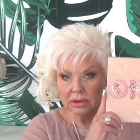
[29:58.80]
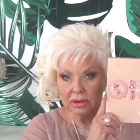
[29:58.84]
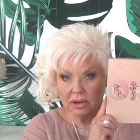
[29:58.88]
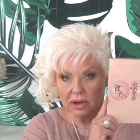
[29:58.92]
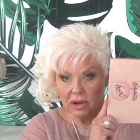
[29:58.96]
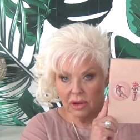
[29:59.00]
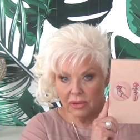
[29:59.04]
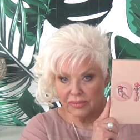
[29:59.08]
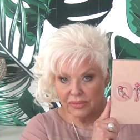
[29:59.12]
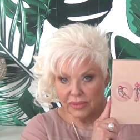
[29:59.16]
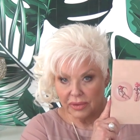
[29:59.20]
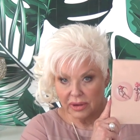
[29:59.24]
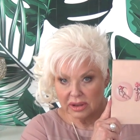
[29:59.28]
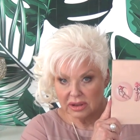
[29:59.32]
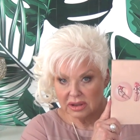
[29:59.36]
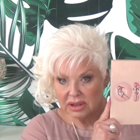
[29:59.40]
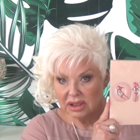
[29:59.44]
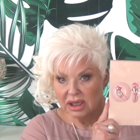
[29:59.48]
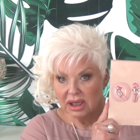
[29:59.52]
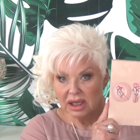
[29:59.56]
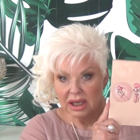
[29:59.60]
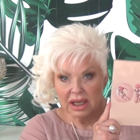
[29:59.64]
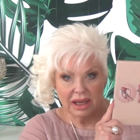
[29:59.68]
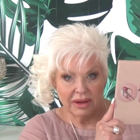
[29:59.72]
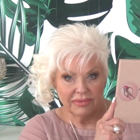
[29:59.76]

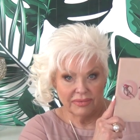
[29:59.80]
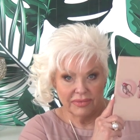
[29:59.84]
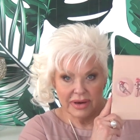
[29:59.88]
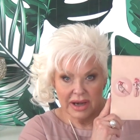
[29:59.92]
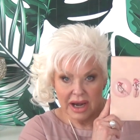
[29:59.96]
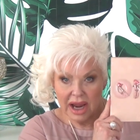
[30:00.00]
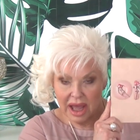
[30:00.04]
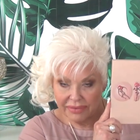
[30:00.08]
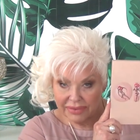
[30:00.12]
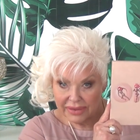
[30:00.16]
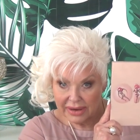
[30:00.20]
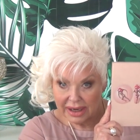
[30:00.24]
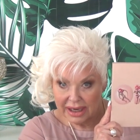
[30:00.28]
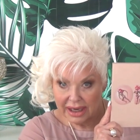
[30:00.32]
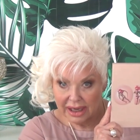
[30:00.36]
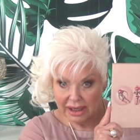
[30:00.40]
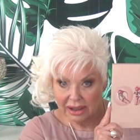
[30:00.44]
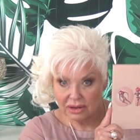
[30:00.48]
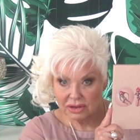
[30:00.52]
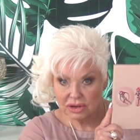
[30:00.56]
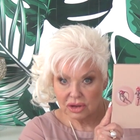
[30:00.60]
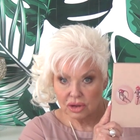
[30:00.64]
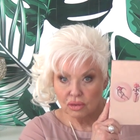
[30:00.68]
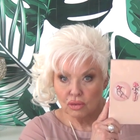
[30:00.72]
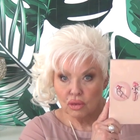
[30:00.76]
girlfriends, if nothing
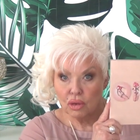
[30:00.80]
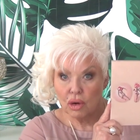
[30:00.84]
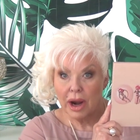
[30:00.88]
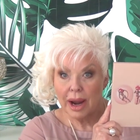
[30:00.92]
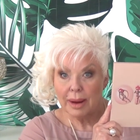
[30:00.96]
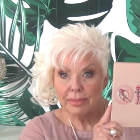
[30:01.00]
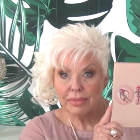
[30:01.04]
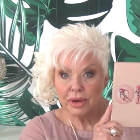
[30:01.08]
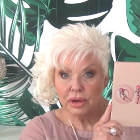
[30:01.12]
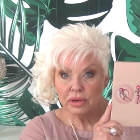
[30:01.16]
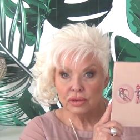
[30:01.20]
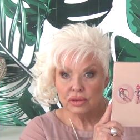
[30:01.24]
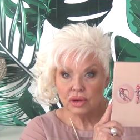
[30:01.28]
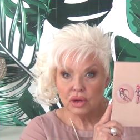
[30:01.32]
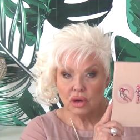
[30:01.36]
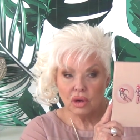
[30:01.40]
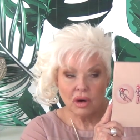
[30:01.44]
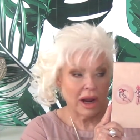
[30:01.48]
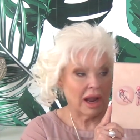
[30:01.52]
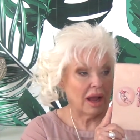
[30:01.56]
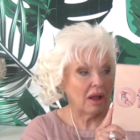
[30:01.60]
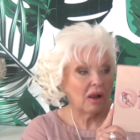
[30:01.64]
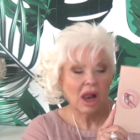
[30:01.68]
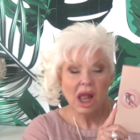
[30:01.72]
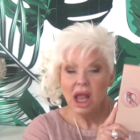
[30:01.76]
else, grab root and
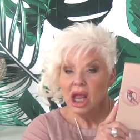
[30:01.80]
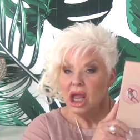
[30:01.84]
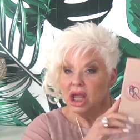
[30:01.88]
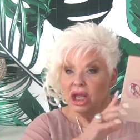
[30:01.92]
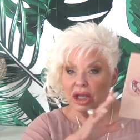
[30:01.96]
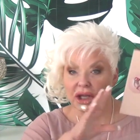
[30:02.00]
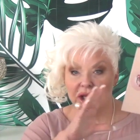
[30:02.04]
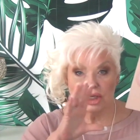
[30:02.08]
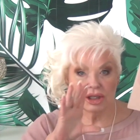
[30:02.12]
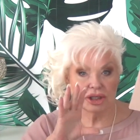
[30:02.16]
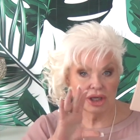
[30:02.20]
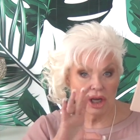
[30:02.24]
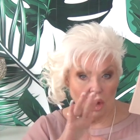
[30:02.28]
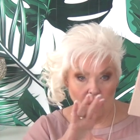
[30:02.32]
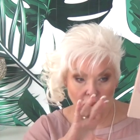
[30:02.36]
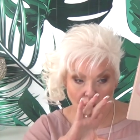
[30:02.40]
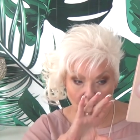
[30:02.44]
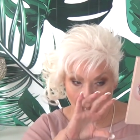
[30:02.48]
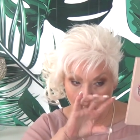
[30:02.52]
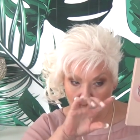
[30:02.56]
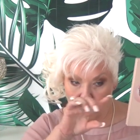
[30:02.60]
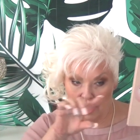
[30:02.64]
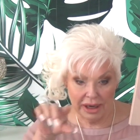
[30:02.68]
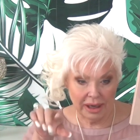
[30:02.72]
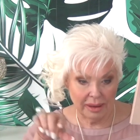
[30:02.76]
growl. You
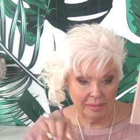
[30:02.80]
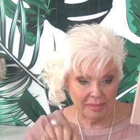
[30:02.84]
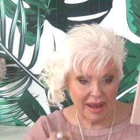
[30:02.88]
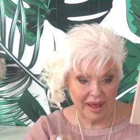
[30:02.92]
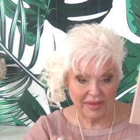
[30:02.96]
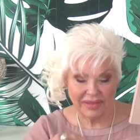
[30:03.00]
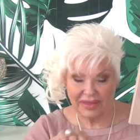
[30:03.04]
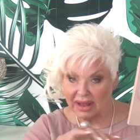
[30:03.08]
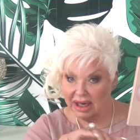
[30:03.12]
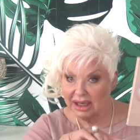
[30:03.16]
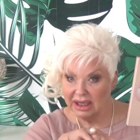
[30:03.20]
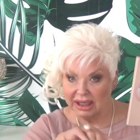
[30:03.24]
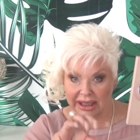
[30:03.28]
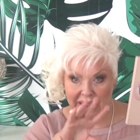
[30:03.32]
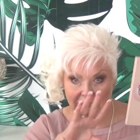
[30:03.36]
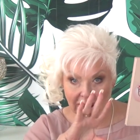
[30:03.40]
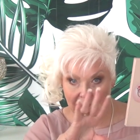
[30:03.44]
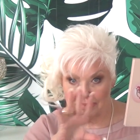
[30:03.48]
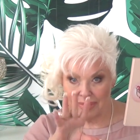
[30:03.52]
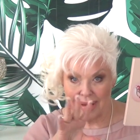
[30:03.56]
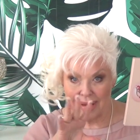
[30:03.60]
don't worry about the little